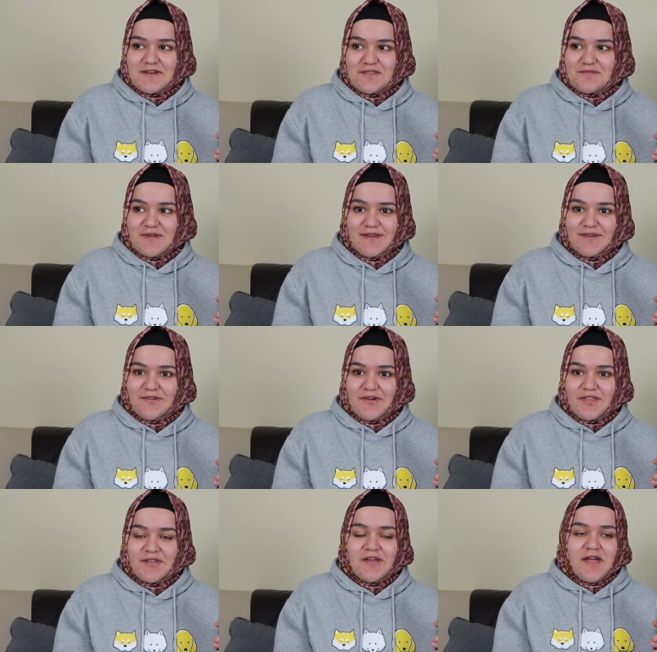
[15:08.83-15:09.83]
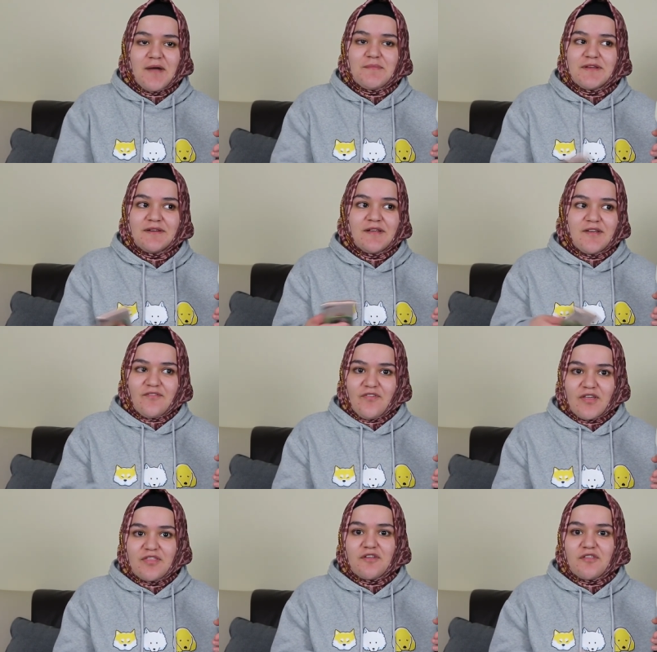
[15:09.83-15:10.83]
there's really no other I mean
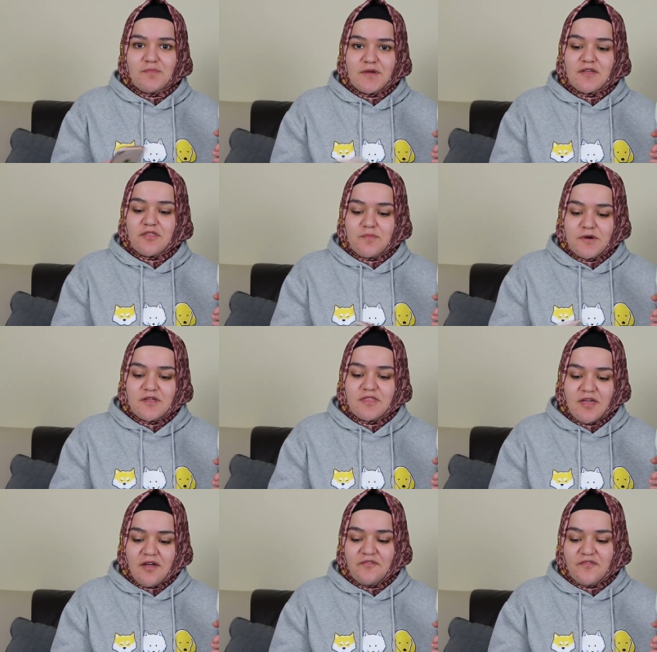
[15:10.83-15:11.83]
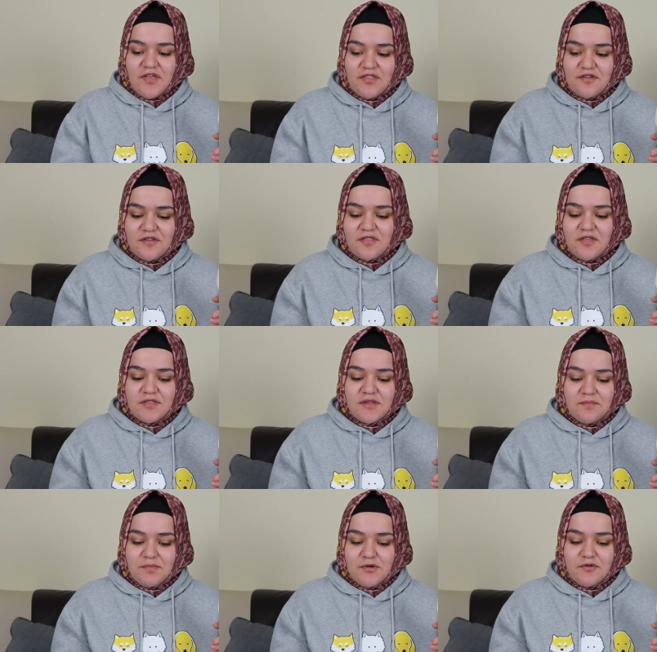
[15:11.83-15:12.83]
feathers because birds have feathers and
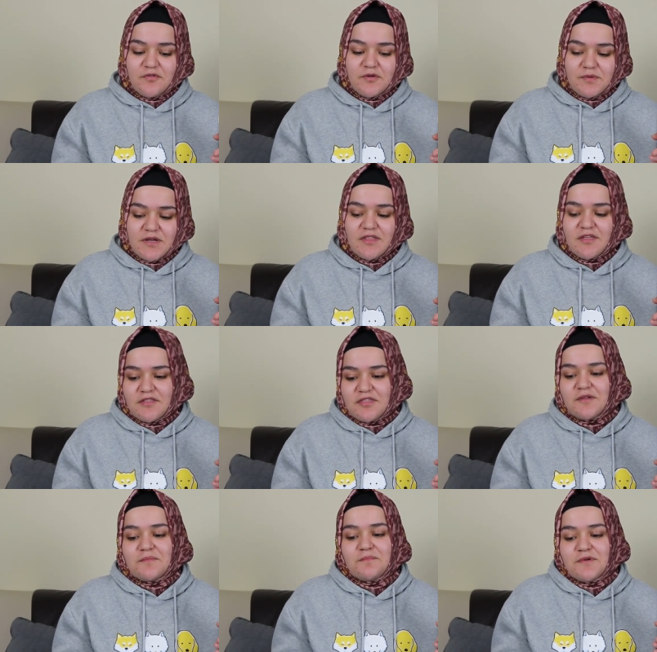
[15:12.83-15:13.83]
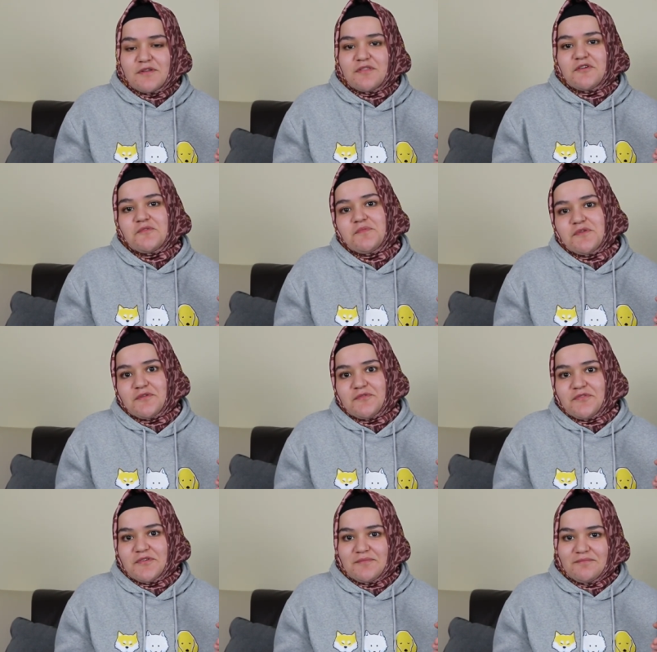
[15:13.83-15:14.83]
then beautiful because I think birds are
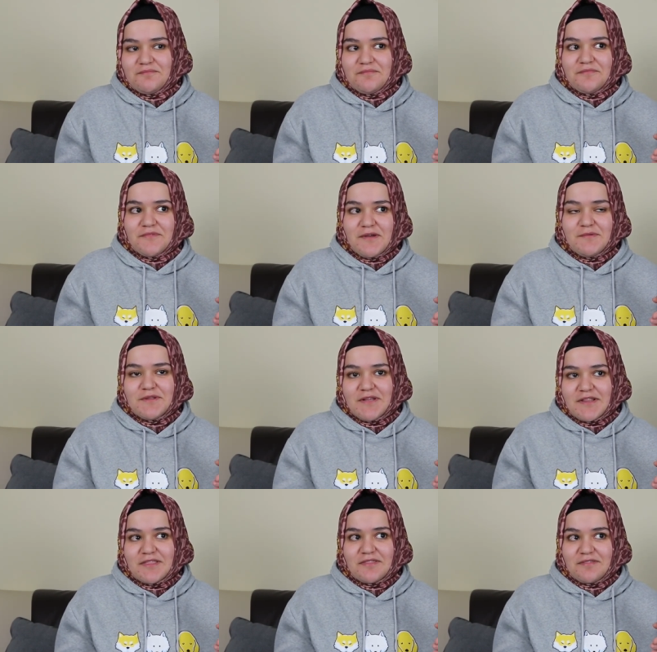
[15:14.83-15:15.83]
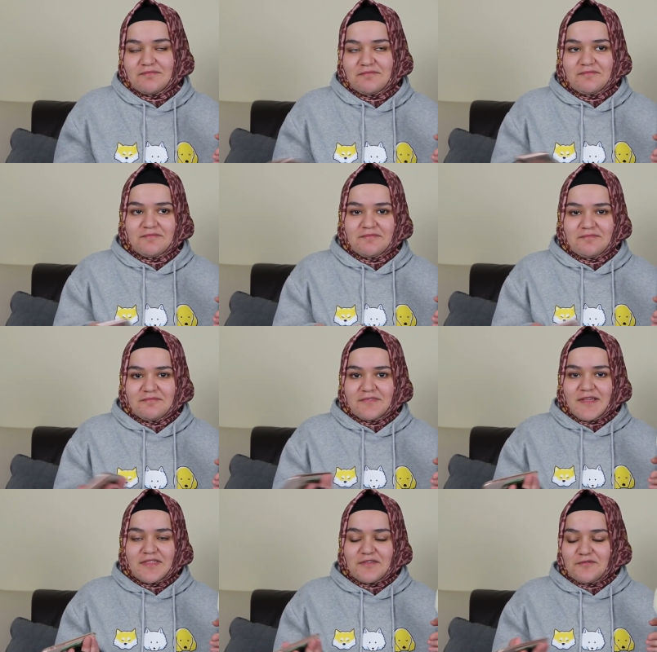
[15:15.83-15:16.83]
beautiful I mean that's
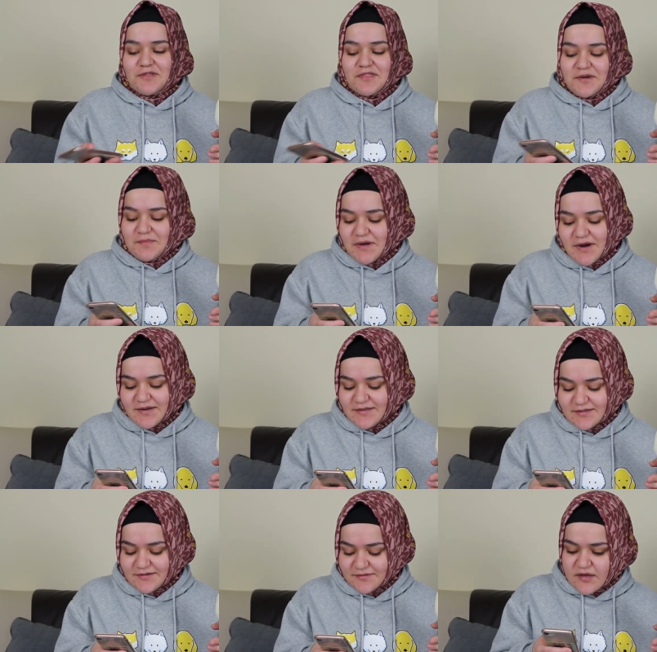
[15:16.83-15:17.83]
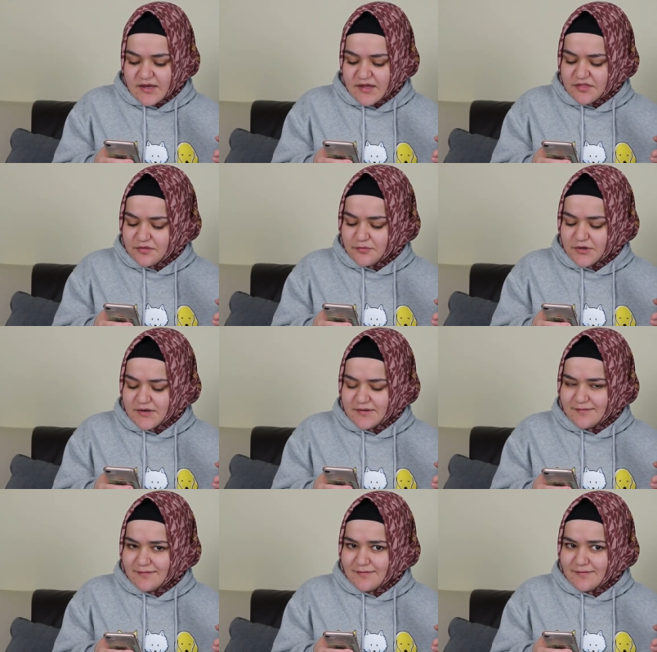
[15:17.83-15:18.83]
that's the reasoning behind it Catherine
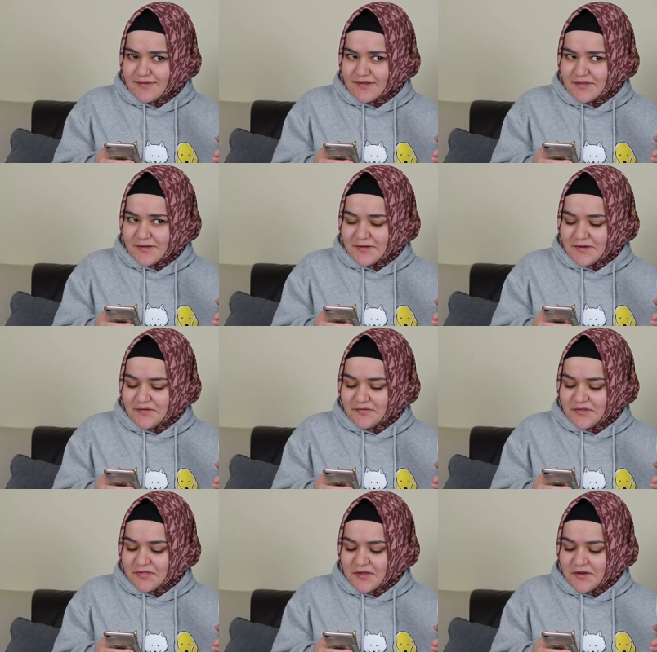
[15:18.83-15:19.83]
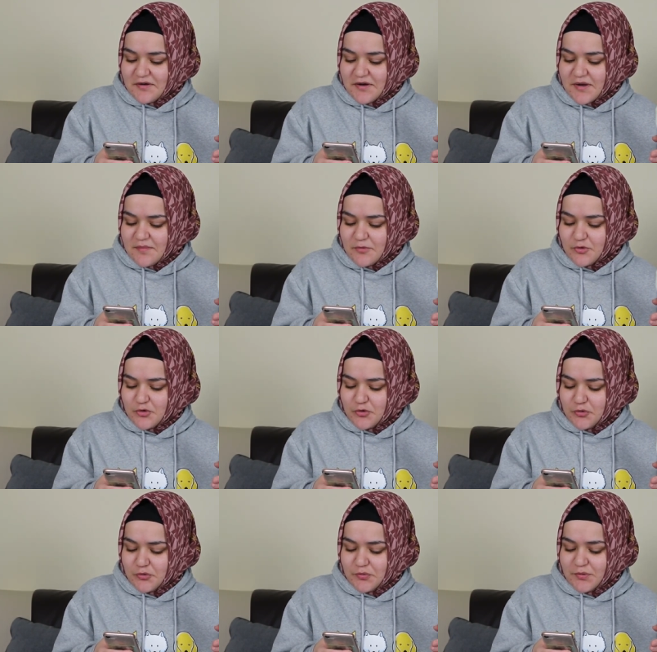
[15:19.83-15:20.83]
is that how you say your name
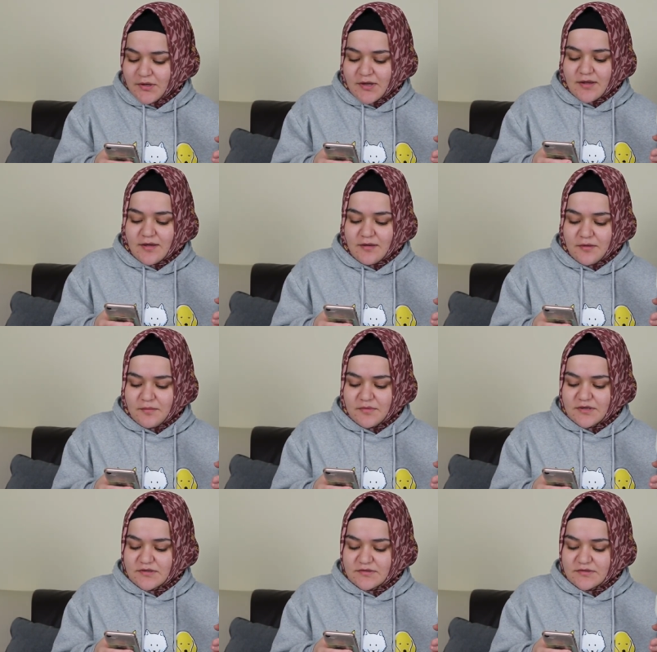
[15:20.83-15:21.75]
Koo um